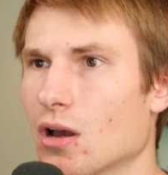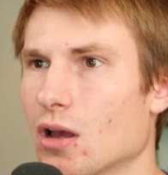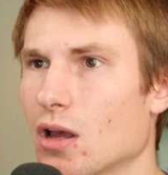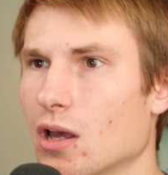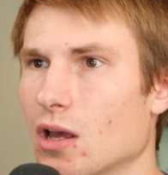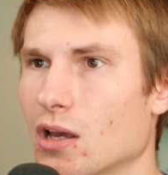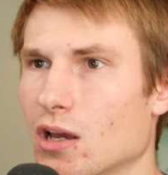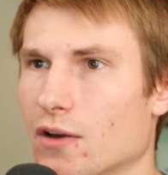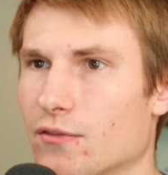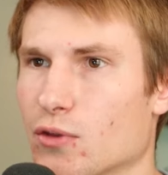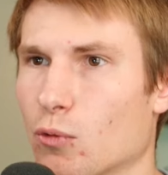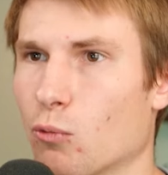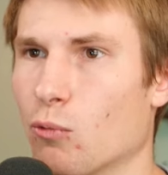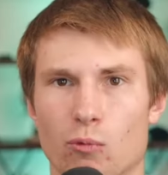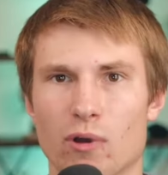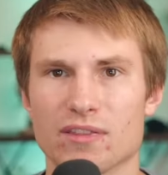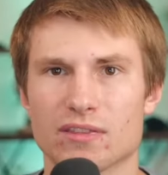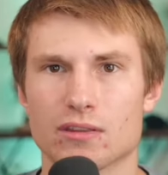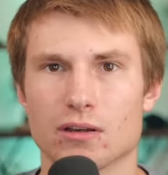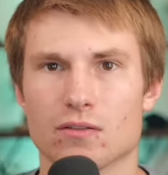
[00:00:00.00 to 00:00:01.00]
If the
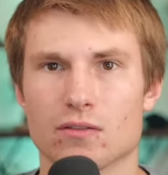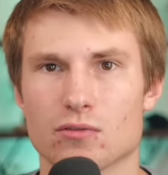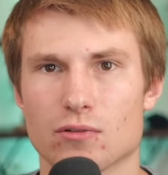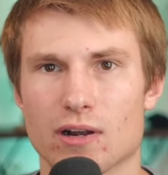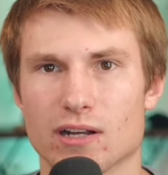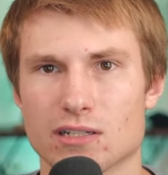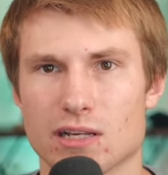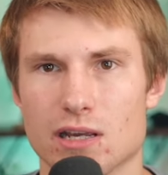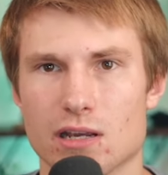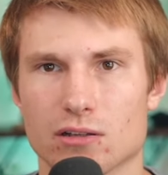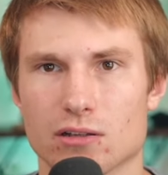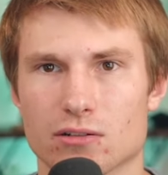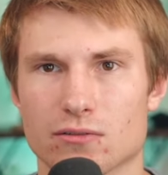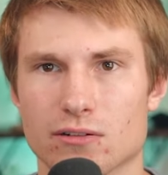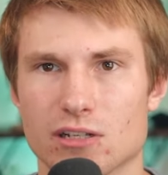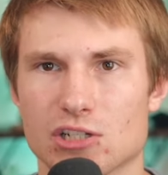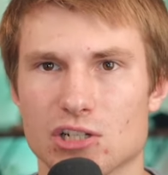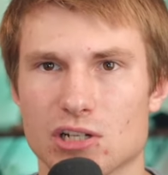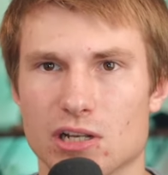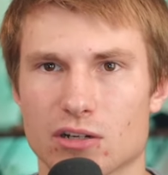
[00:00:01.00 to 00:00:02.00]
width of the rectangular
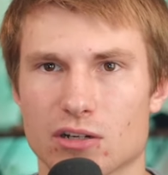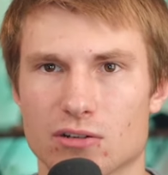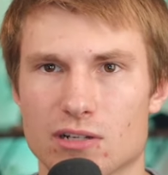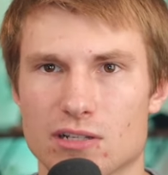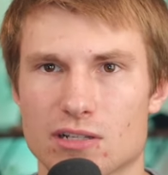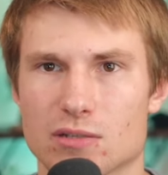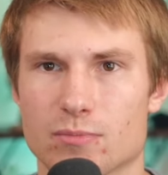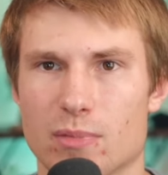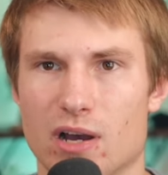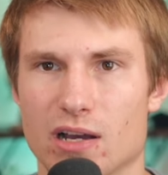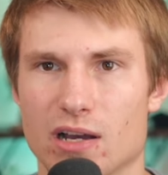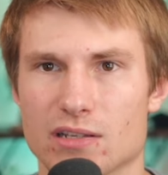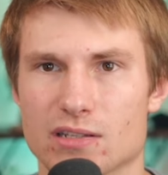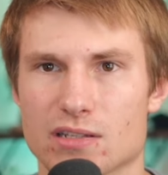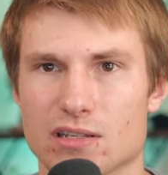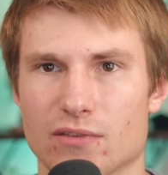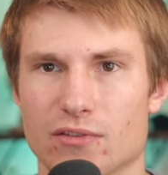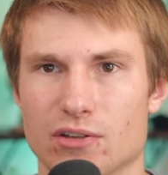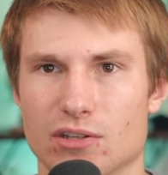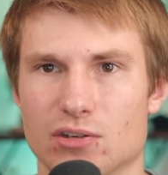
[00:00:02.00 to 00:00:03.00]
region increases by
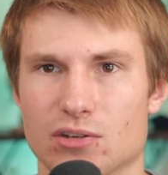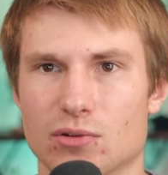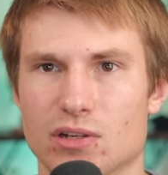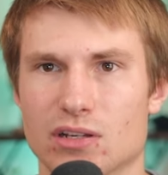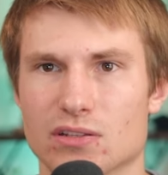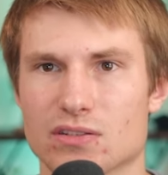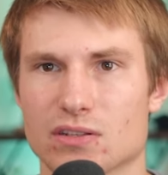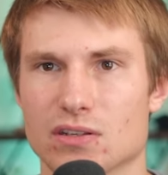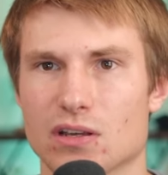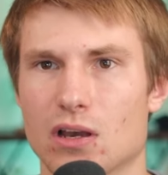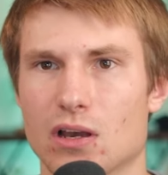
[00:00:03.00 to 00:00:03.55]
7 units,